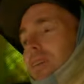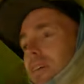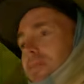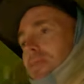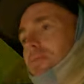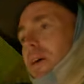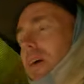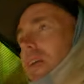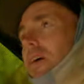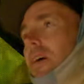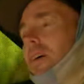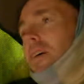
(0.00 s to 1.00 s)
Not too
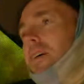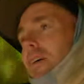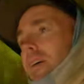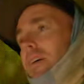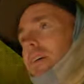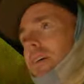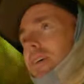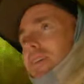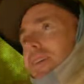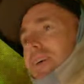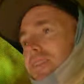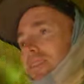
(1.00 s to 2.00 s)
bad.
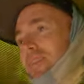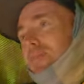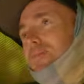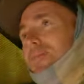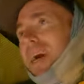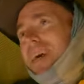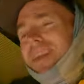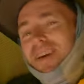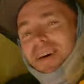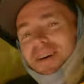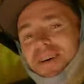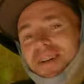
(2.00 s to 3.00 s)
Not too bad at
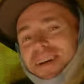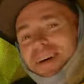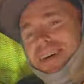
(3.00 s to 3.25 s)
all.